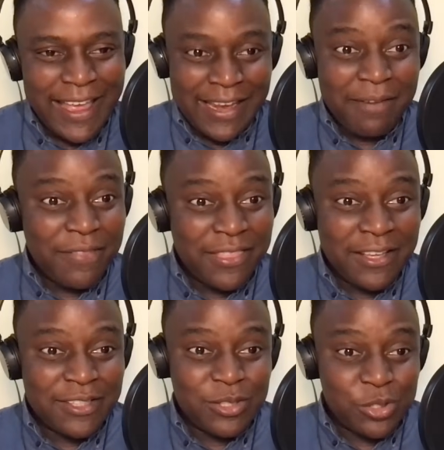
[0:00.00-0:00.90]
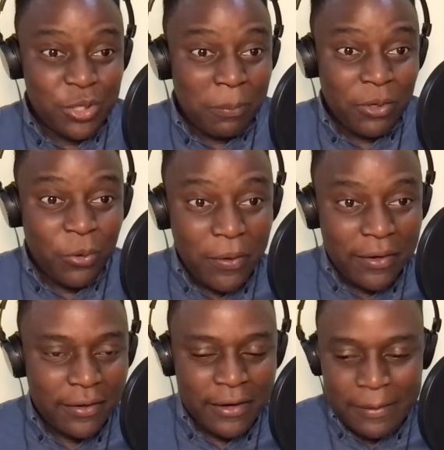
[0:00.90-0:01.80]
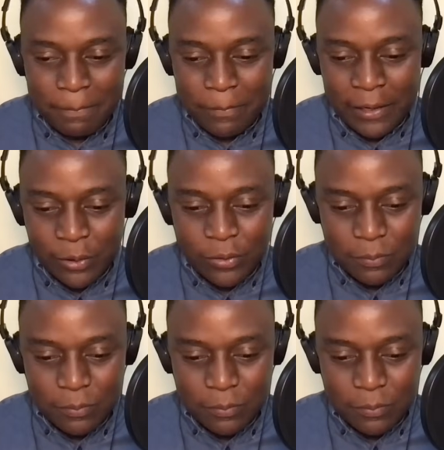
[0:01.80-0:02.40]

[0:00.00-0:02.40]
and everything, it's going to be growing a